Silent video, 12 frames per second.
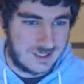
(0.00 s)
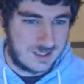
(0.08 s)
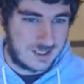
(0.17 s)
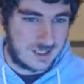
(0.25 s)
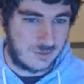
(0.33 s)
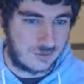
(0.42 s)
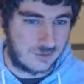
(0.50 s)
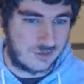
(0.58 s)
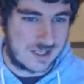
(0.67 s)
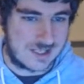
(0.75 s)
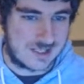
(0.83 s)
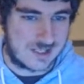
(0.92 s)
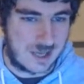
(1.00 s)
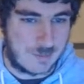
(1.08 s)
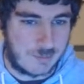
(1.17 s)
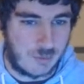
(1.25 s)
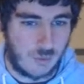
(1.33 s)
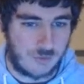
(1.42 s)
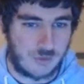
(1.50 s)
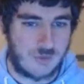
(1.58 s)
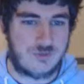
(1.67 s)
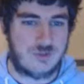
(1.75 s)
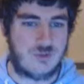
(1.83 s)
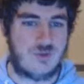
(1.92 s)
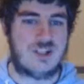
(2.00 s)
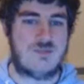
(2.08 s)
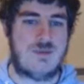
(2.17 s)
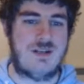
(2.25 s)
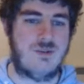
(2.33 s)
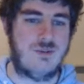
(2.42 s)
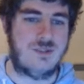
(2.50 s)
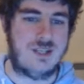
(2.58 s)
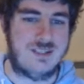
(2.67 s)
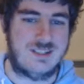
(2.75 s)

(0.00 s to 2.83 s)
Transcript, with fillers: It also says a port of the Crash Bandicoot N.